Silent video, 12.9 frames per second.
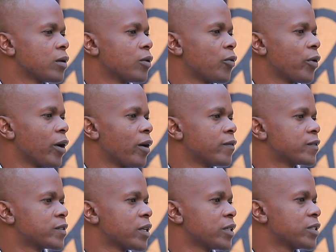we have
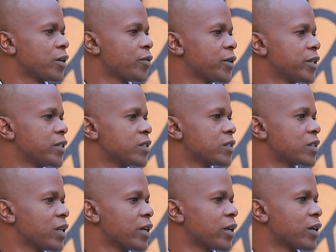surgeries
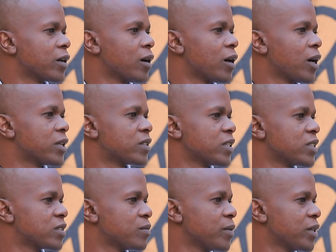like
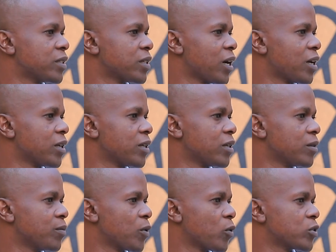assessment, and
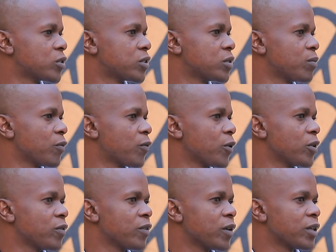because before
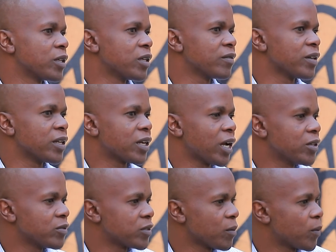you even give any
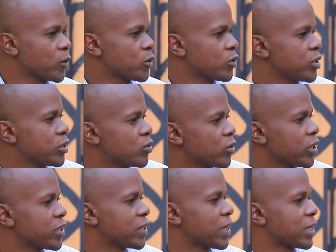kind of support, you need to
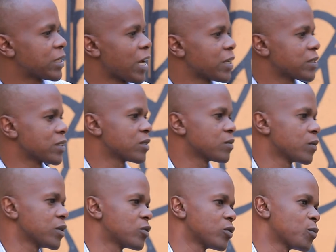get that
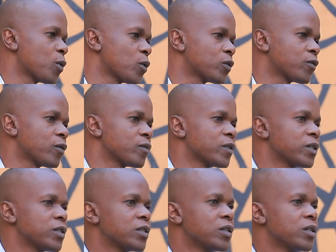assessment report from the